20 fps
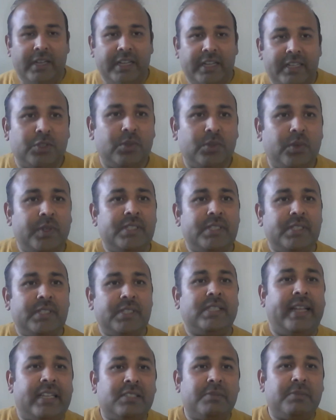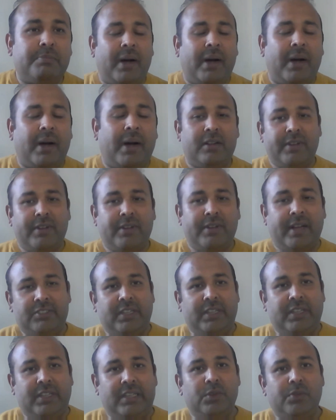or let you know, is that as a part of
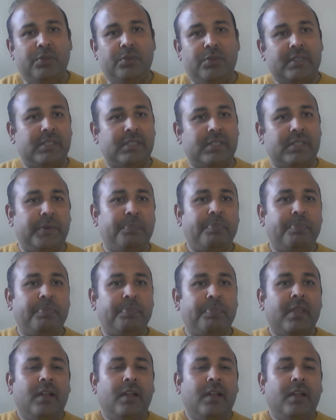Atria University,